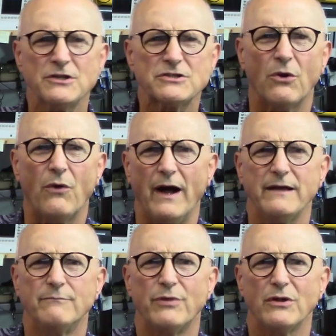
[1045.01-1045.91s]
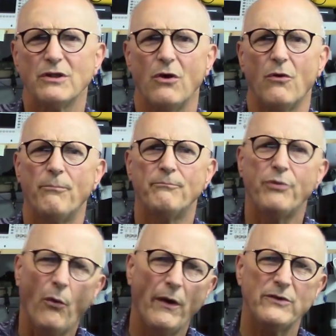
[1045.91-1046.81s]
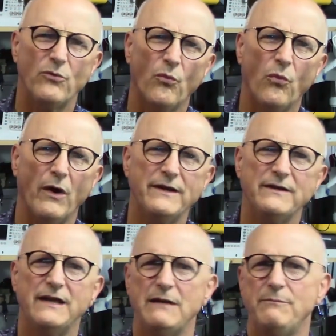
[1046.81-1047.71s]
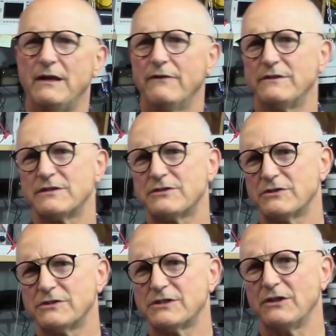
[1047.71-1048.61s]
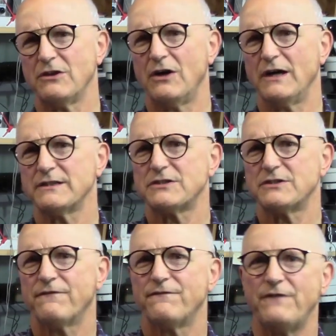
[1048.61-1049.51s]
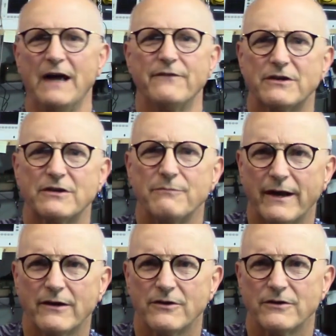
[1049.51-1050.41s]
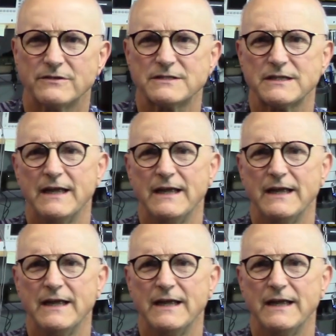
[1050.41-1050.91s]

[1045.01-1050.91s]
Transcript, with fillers: So I am below zero point one decibels of insertion loss to five hundred megahertz